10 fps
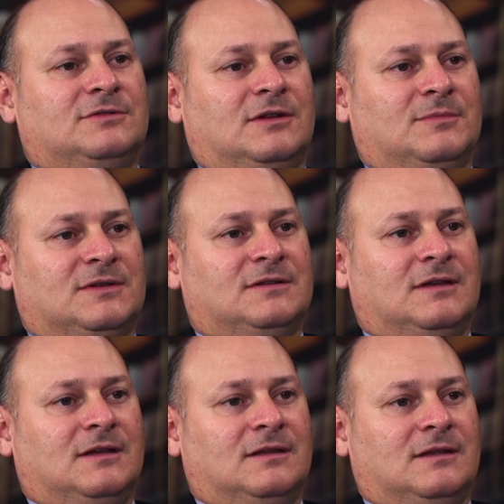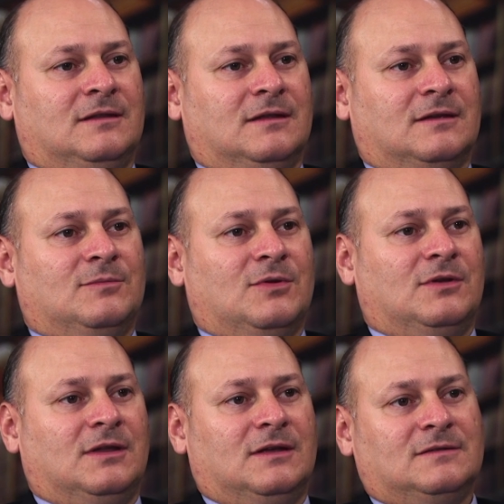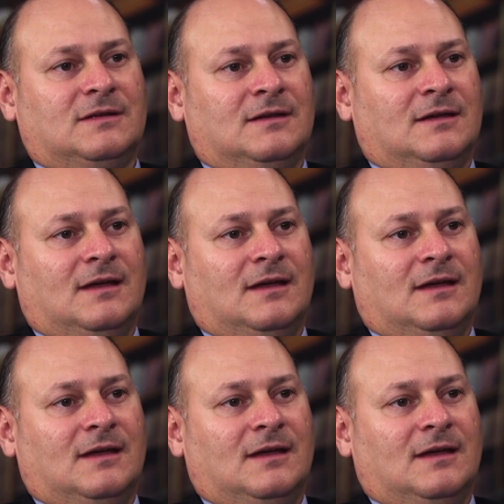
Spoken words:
legitimacy in the communities?